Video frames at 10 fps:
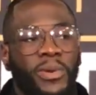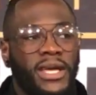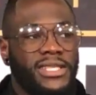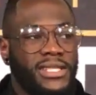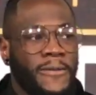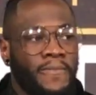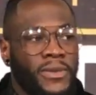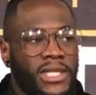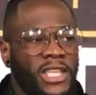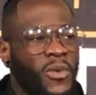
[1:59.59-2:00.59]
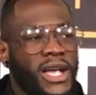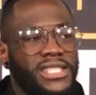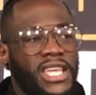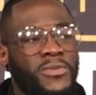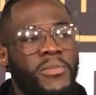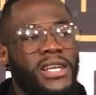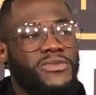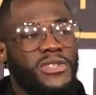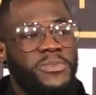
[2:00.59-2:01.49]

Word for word: place. That's why I say you must